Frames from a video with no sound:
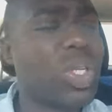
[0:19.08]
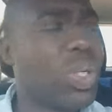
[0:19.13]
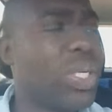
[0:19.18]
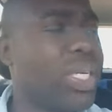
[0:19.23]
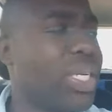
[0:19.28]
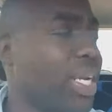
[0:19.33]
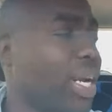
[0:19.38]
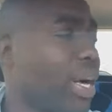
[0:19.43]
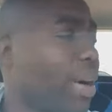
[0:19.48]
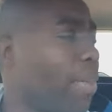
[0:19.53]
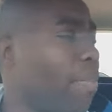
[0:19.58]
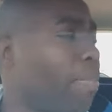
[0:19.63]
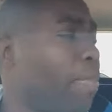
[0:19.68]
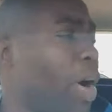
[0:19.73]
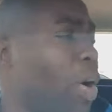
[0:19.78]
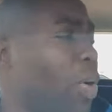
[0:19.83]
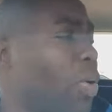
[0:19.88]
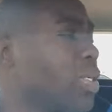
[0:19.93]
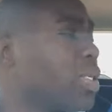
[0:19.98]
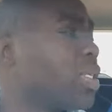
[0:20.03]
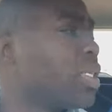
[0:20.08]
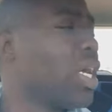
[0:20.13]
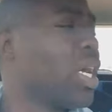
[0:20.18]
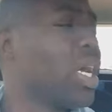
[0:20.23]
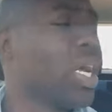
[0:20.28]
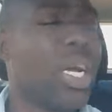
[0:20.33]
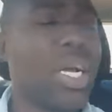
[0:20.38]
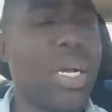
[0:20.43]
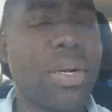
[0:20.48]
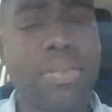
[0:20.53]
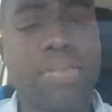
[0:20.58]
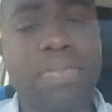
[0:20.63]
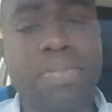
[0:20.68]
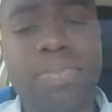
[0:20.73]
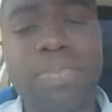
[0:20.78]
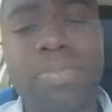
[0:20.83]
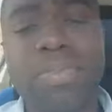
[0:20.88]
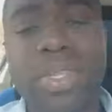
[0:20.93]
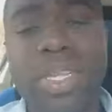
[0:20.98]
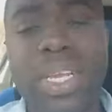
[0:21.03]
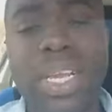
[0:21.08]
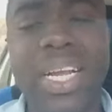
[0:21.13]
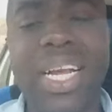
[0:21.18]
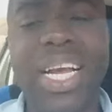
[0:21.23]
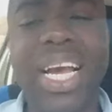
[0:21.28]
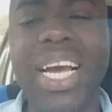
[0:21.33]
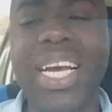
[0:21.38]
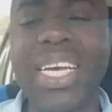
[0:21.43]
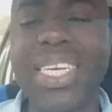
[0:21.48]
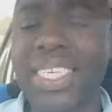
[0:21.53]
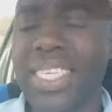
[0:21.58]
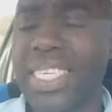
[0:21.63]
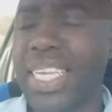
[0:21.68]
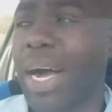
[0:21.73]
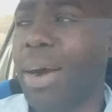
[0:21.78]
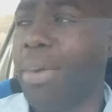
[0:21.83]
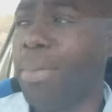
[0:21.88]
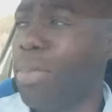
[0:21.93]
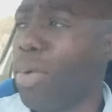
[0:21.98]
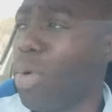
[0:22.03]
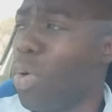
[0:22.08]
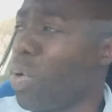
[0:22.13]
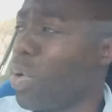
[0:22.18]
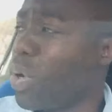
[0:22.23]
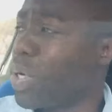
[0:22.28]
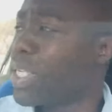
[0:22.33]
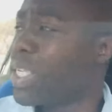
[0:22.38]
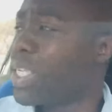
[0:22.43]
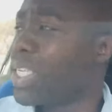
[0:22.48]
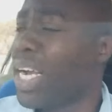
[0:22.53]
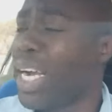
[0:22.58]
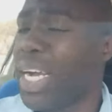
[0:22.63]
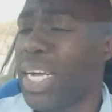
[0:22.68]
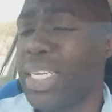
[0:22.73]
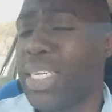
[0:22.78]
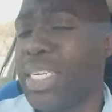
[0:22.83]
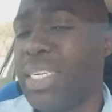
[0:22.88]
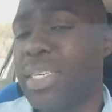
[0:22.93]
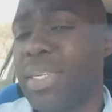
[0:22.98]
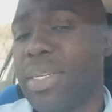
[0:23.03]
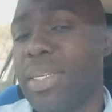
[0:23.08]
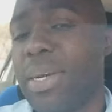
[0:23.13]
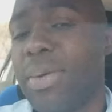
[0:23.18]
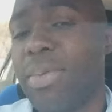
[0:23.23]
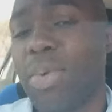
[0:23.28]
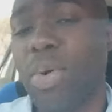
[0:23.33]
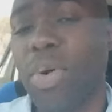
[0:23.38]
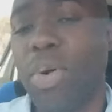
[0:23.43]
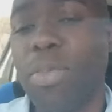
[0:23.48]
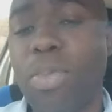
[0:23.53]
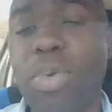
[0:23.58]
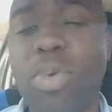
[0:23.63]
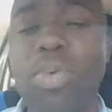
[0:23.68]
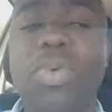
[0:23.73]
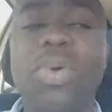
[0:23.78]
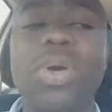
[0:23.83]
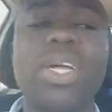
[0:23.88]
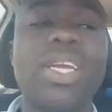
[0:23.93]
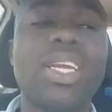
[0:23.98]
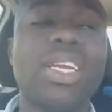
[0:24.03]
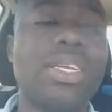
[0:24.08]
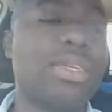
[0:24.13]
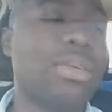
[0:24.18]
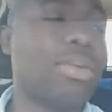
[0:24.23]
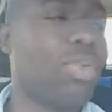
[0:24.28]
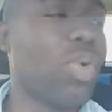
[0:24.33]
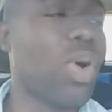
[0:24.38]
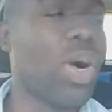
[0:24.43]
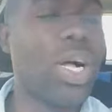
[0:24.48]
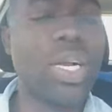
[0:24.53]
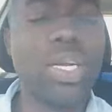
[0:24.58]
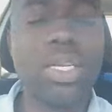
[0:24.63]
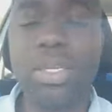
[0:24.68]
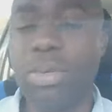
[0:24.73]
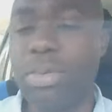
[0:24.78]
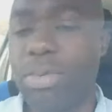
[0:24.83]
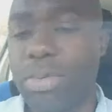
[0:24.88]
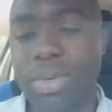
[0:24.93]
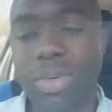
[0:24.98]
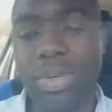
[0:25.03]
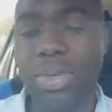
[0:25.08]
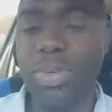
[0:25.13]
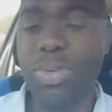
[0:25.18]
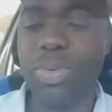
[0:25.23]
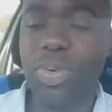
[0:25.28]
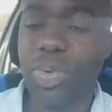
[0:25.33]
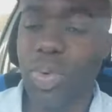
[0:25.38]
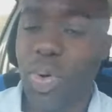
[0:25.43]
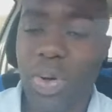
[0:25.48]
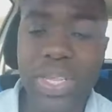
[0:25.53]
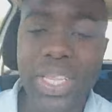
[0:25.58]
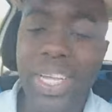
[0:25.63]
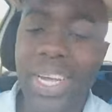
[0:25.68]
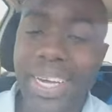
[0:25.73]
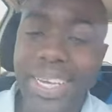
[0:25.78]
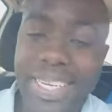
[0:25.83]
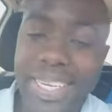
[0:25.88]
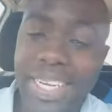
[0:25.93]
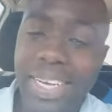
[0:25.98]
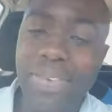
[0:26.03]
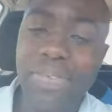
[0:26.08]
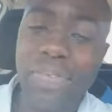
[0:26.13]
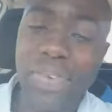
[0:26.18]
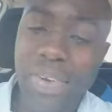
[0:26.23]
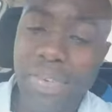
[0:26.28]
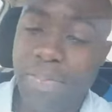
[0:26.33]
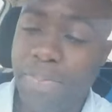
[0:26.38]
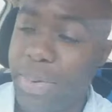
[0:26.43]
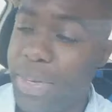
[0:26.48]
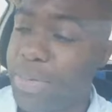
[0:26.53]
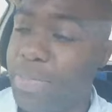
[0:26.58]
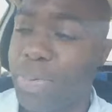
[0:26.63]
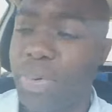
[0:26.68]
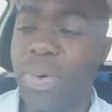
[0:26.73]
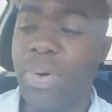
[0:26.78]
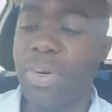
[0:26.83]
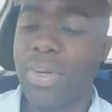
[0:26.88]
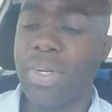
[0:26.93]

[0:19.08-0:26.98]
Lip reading: Twitter about Nkagisa Mokgosi and Teboho Mokwele. Well, you know they are EFF people.